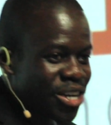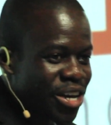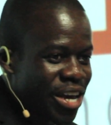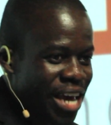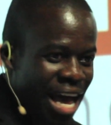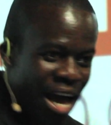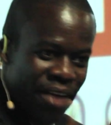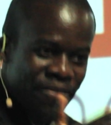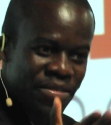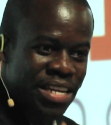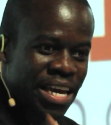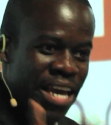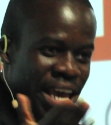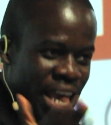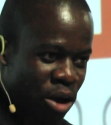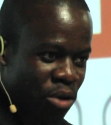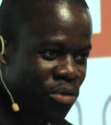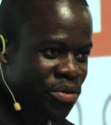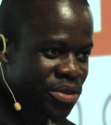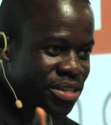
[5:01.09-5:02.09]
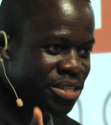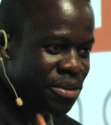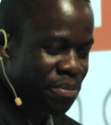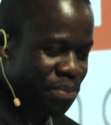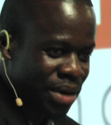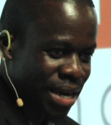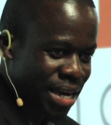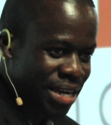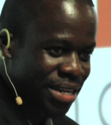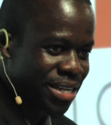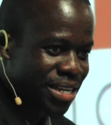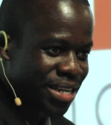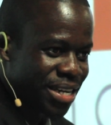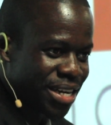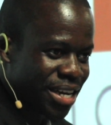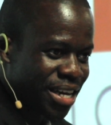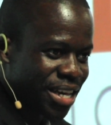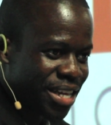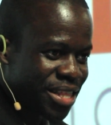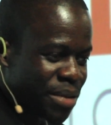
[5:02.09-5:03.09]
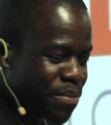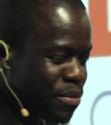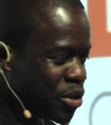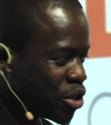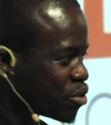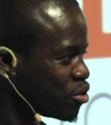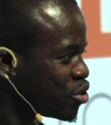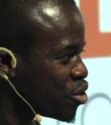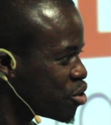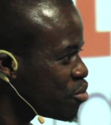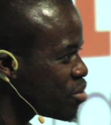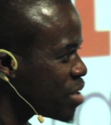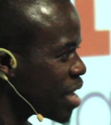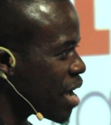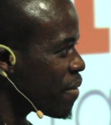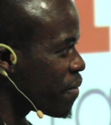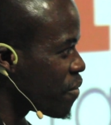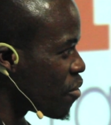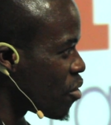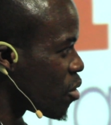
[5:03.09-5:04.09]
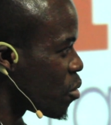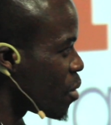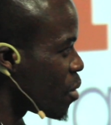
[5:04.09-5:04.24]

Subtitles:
having a healthy debate. They misconstrue that for